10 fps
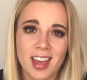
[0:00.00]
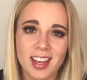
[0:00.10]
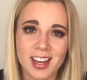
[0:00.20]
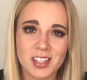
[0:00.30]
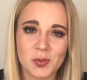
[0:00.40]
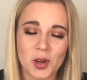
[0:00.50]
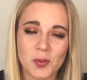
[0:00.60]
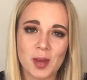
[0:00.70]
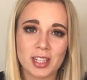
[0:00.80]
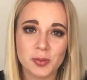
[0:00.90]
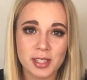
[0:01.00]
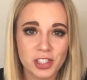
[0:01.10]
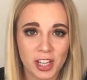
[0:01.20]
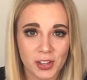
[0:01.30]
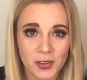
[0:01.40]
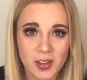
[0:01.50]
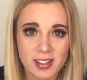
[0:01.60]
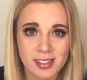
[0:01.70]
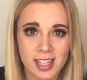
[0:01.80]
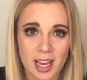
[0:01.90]
Hey guys, welcome back to my channel.
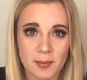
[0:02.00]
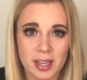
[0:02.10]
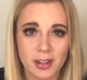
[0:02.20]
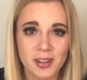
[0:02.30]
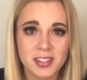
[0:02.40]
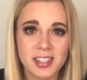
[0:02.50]
Sam here.